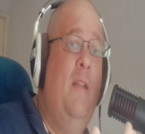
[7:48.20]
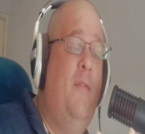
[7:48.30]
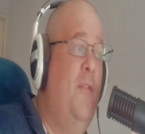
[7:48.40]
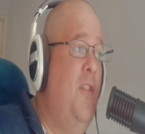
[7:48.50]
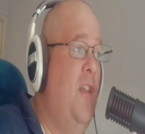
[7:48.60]

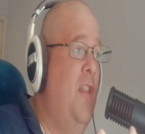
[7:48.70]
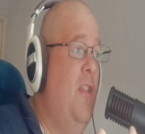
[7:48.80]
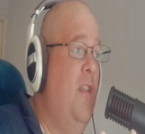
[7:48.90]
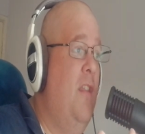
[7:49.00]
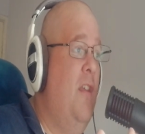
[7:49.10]
for
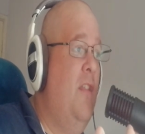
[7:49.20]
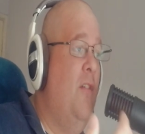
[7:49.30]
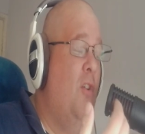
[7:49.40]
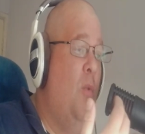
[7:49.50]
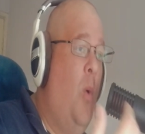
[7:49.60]
the
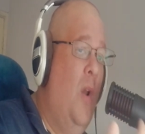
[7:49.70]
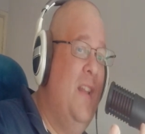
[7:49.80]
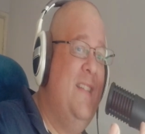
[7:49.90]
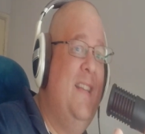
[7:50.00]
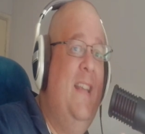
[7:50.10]

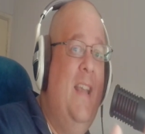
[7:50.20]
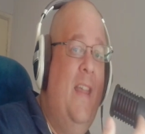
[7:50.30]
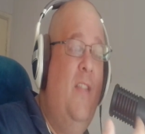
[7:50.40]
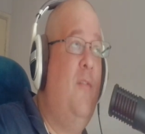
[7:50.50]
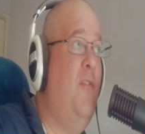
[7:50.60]
quality
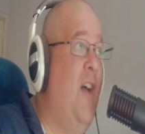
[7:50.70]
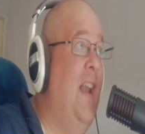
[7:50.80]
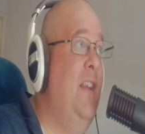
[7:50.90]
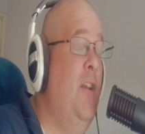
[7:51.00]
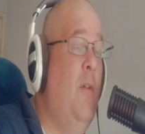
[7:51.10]
and the
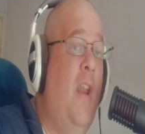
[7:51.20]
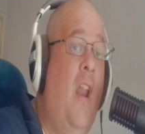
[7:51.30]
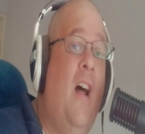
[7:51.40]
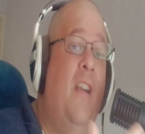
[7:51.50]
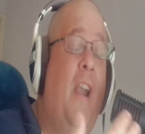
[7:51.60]
value. And
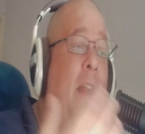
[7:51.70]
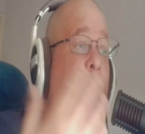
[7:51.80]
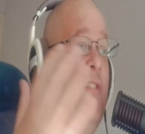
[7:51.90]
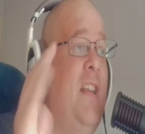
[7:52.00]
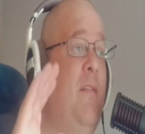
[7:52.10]
I don't
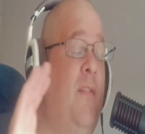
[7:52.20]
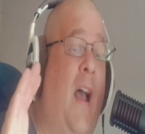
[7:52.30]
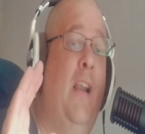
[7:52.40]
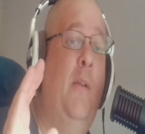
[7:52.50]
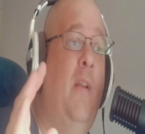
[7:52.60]
even say
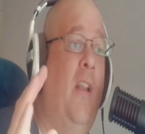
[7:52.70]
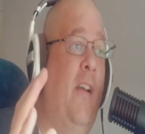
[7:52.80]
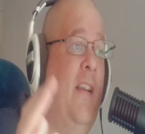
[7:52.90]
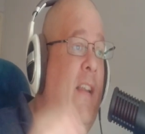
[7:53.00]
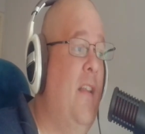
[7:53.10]
value
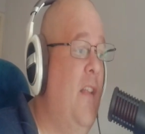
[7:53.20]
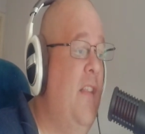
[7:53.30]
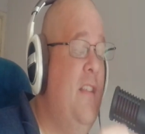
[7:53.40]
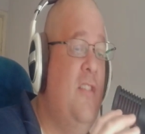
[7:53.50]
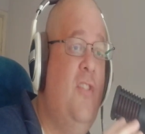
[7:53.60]
lightly.
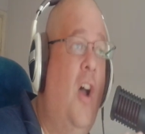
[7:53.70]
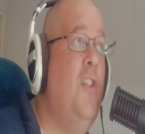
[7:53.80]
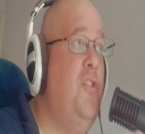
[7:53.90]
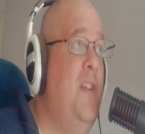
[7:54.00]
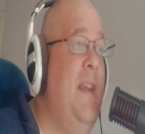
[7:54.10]
This is not
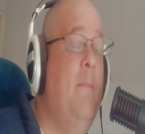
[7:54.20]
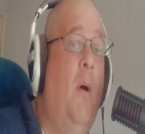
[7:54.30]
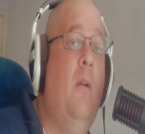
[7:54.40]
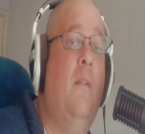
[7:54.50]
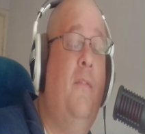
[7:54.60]
a cheap
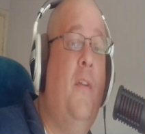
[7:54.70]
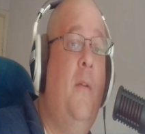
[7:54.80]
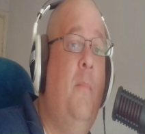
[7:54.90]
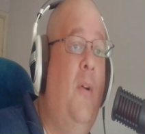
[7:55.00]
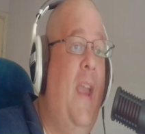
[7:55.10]

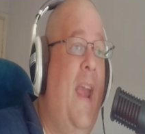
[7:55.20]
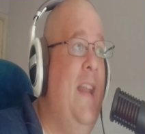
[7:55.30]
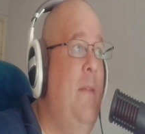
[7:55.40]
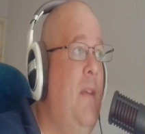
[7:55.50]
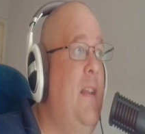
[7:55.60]
microphone by
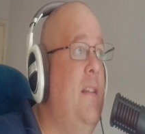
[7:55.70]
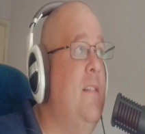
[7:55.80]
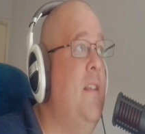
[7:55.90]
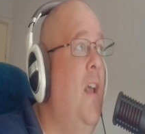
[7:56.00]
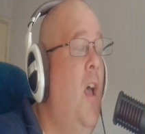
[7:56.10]
any means.